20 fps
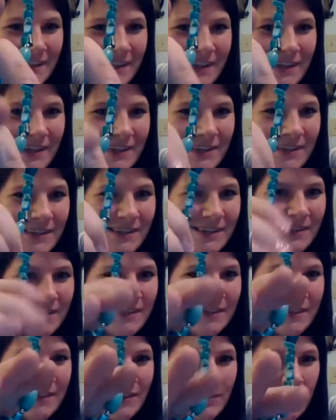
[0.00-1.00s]
That thing is
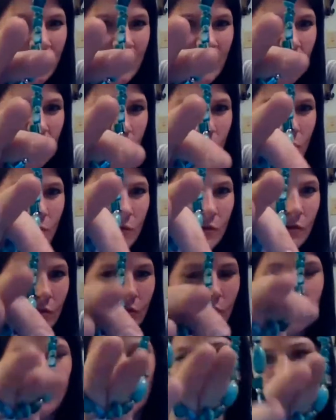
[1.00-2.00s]

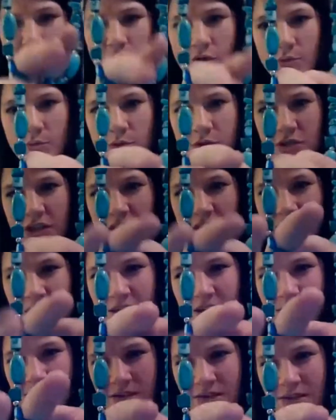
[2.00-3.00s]
super duper
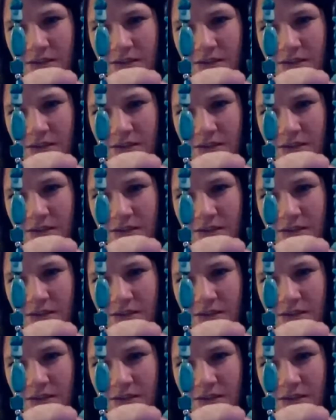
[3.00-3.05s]
shiny.